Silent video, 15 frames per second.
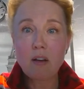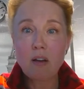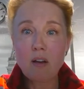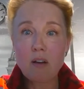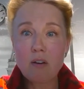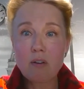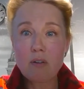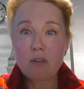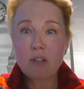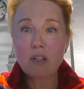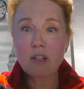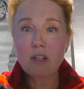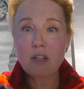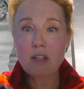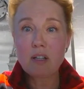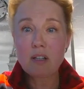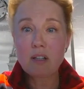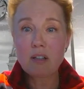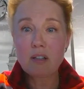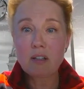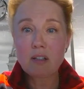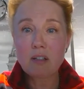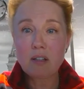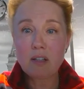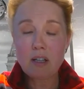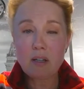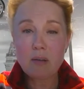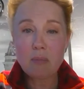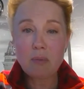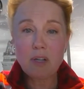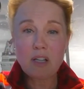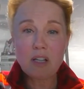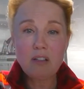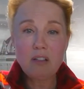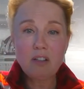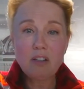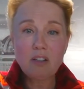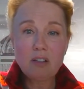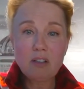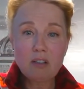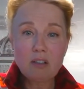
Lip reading: Okay. Am I in here?